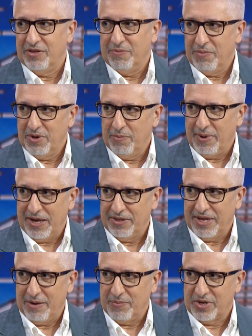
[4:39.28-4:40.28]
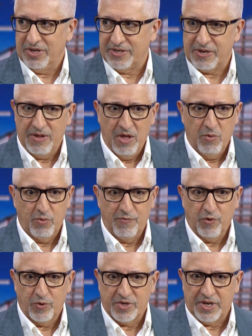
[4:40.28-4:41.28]
them about that, because we've
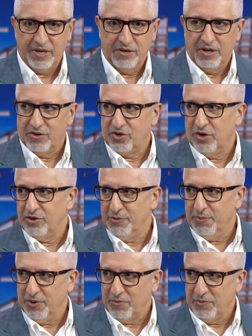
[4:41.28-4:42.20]
all seen, you know, Jungle Book,